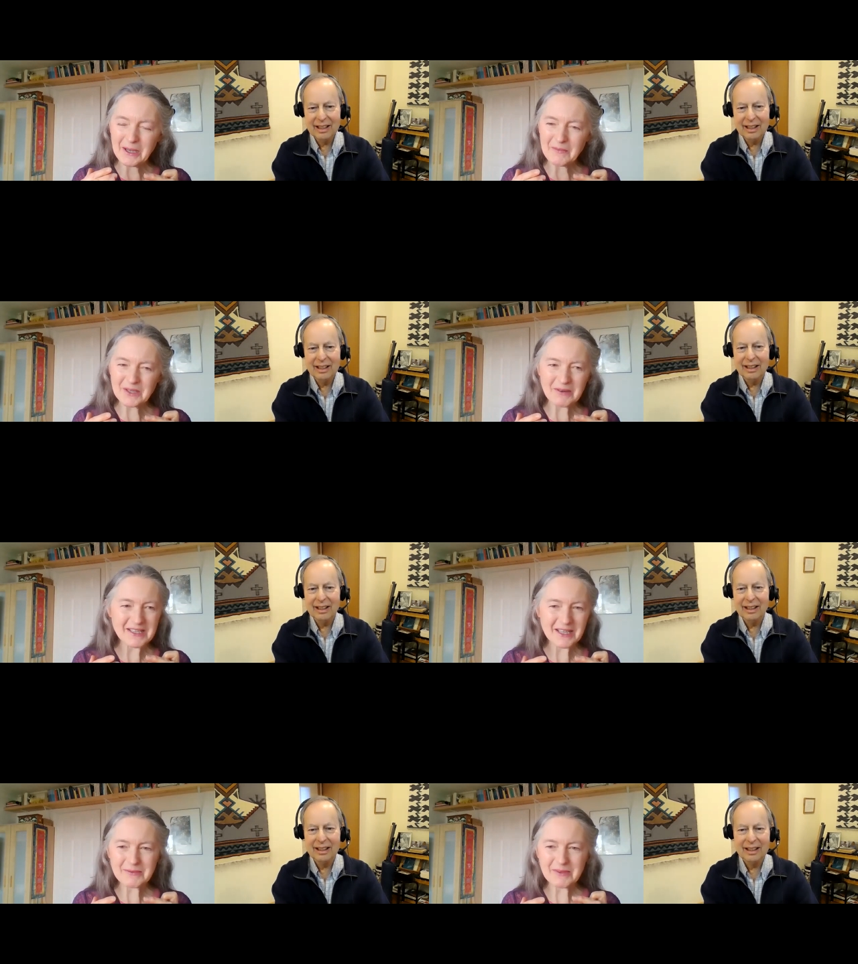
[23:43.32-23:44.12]
Speaker 1: um, so
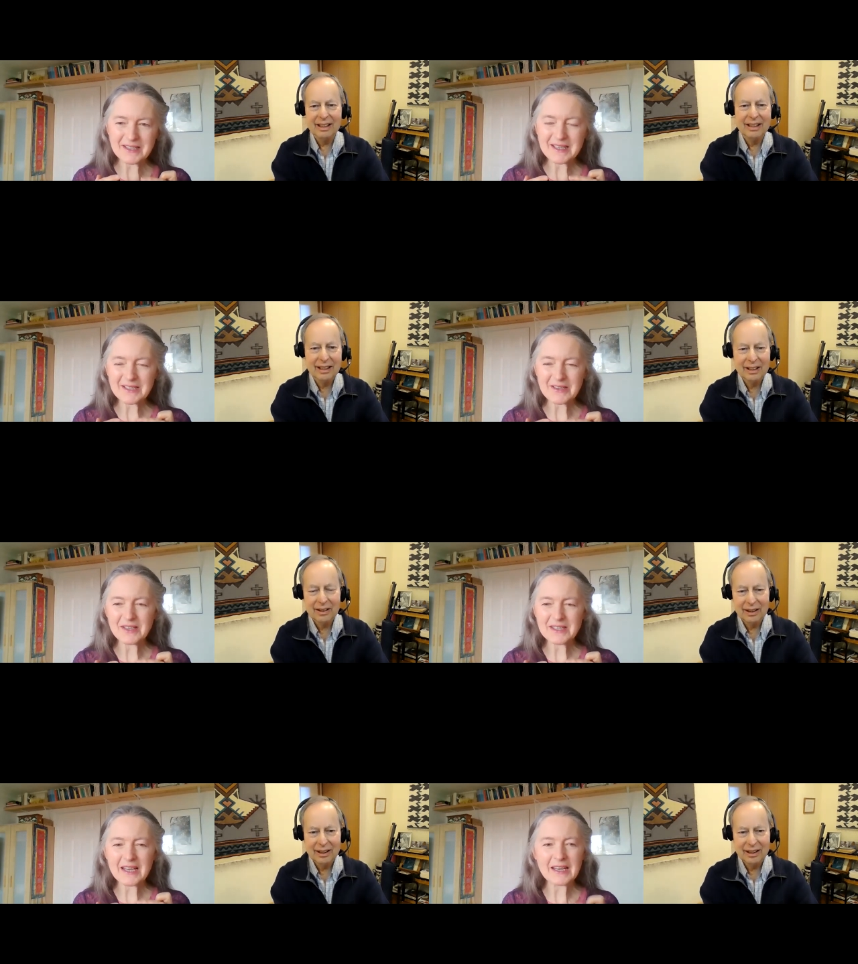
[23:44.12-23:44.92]
it does what it says
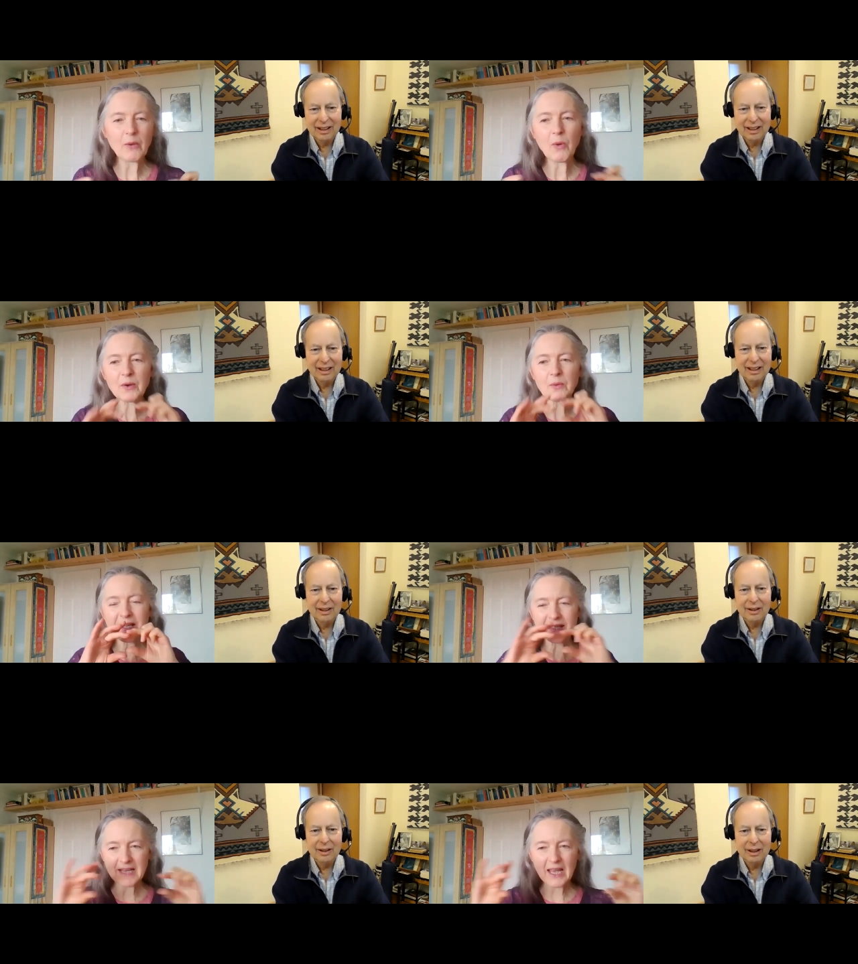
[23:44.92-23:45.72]
on the tin. Now, what do
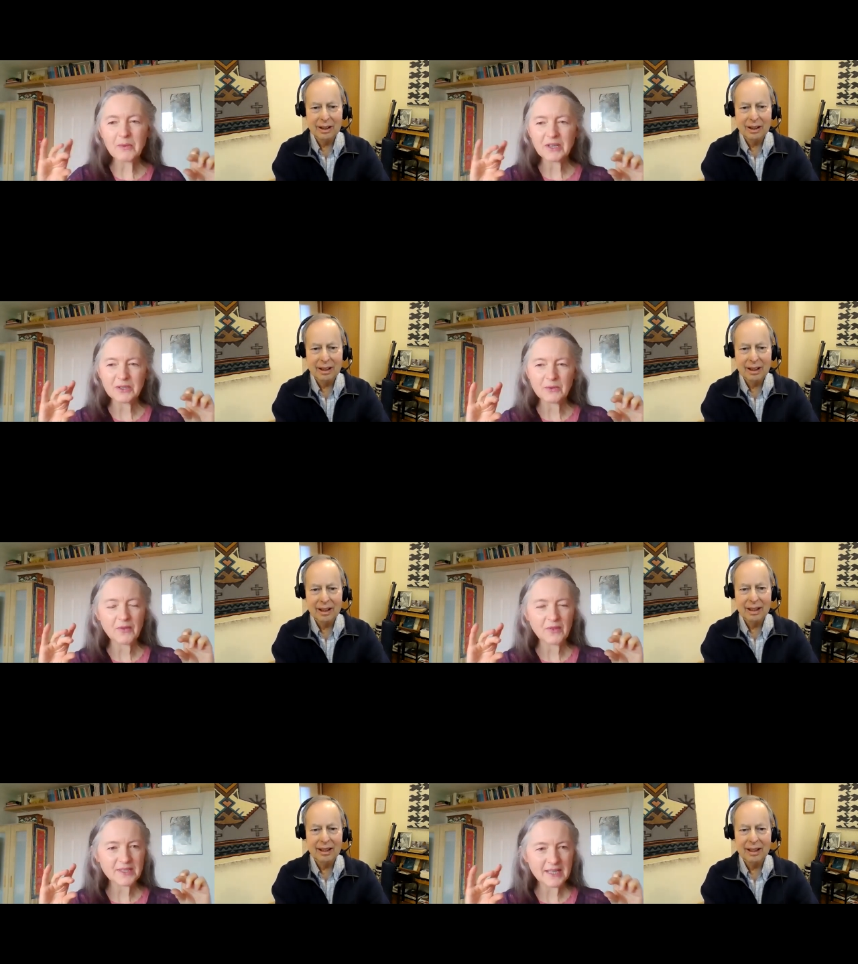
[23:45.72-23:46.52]
we say we
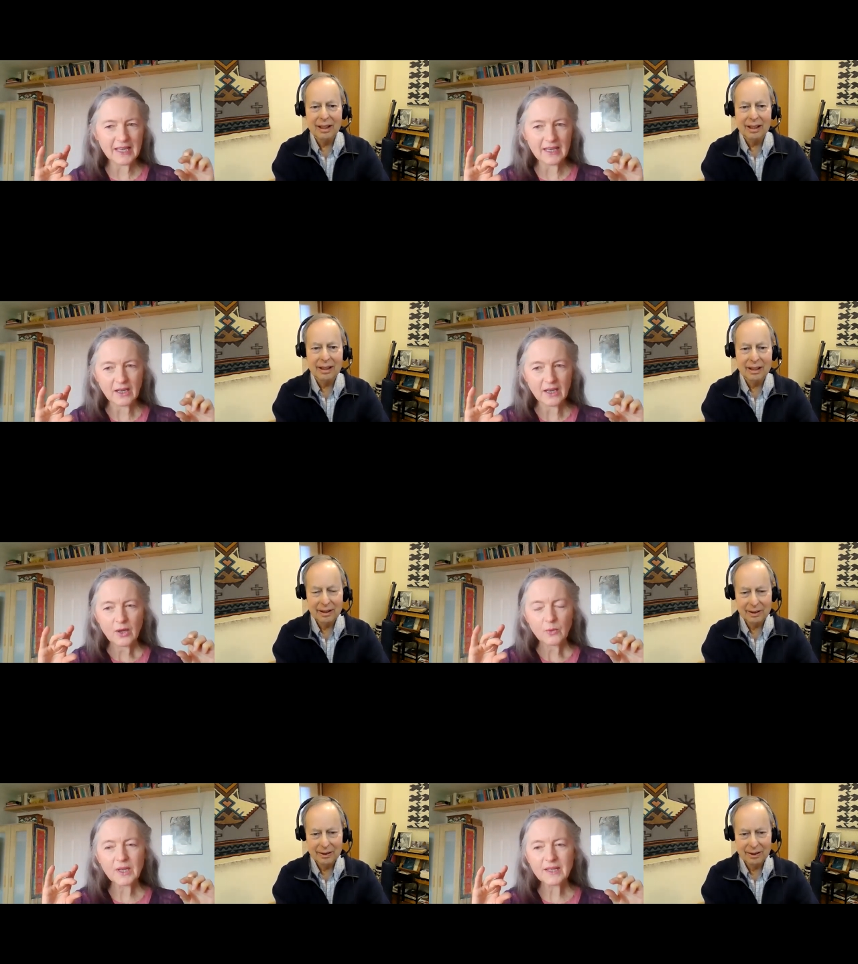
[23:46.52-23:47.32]
do on the tin?
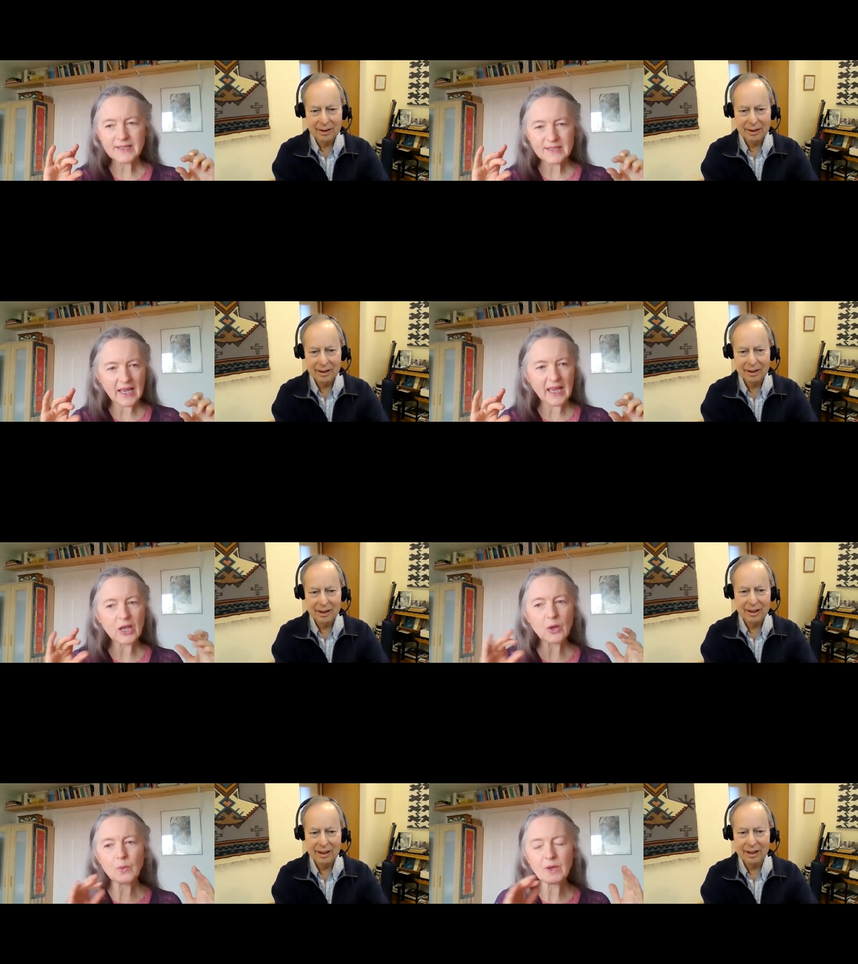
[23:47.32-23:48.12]
We
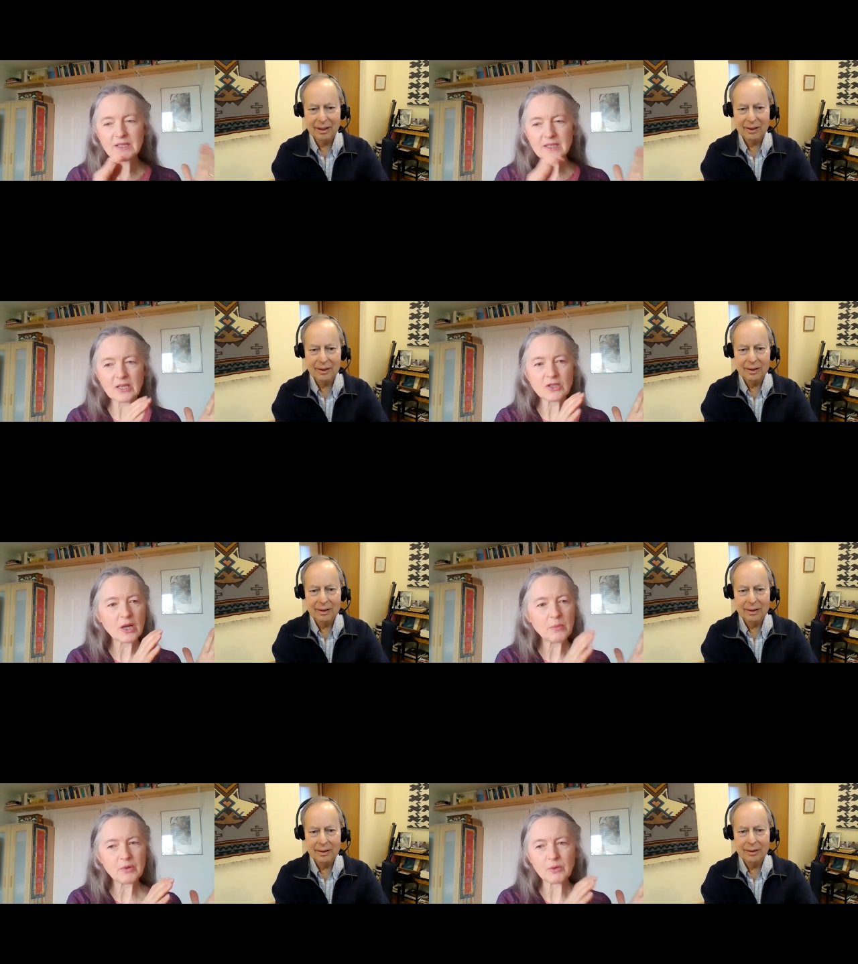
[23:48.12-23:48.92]
say we
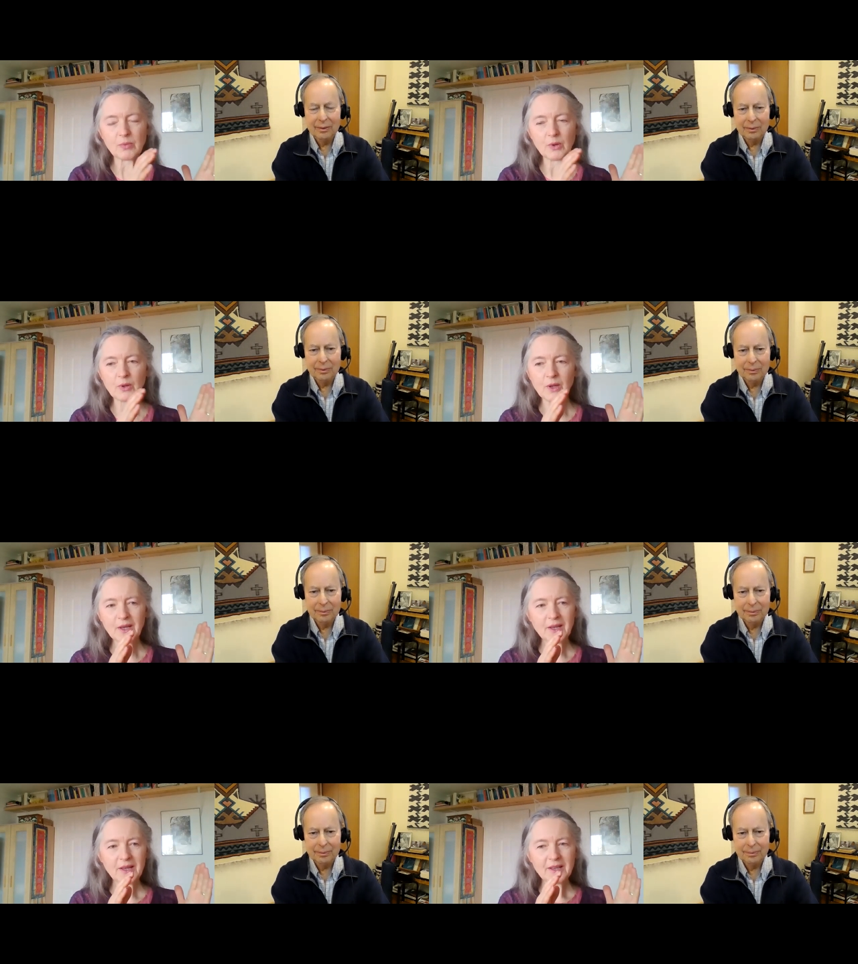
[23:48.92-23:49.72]
teach a pupil
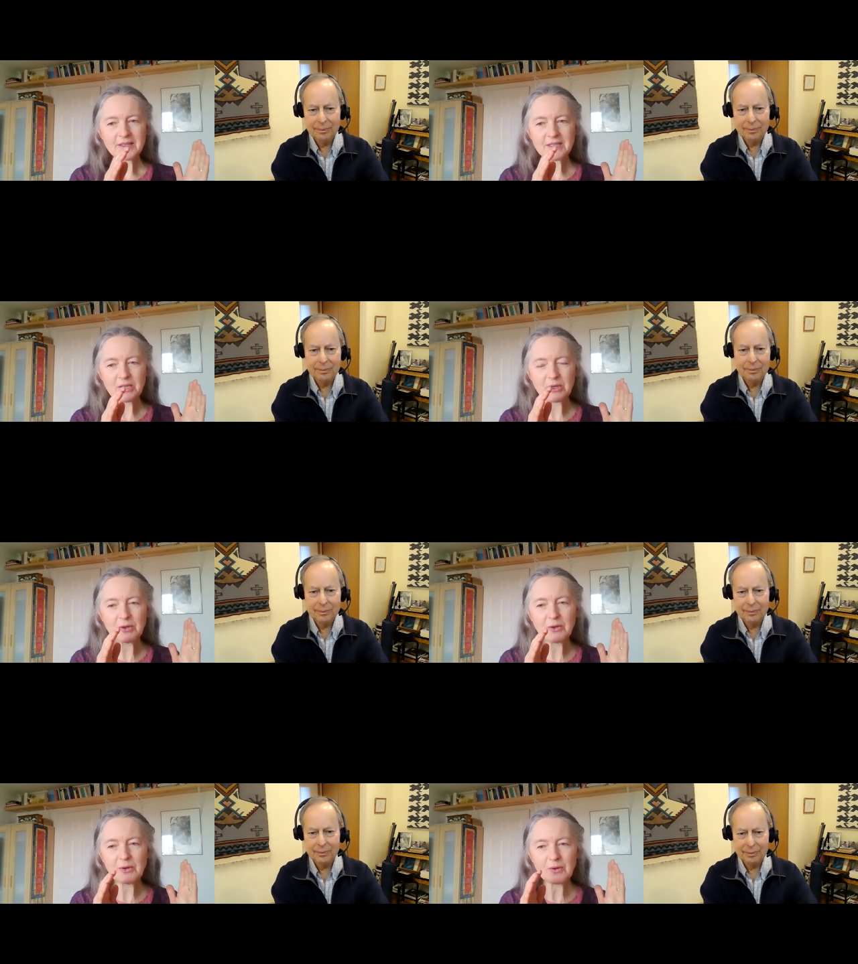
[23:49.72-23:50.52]

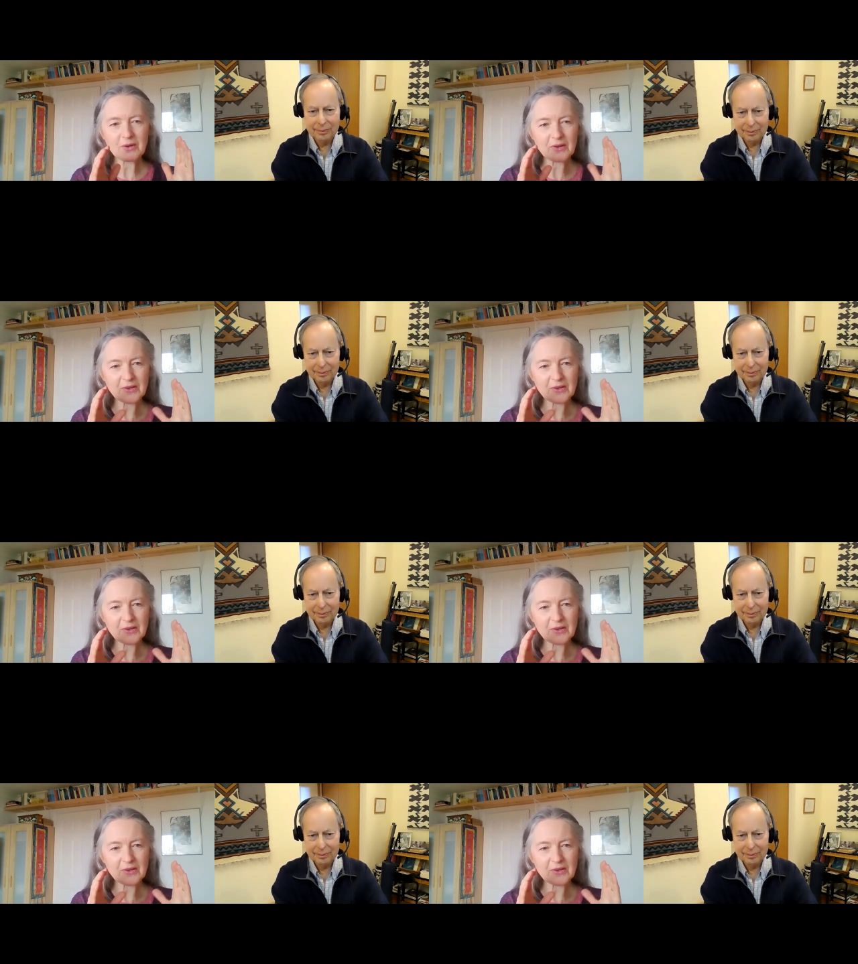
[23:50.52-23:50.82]
to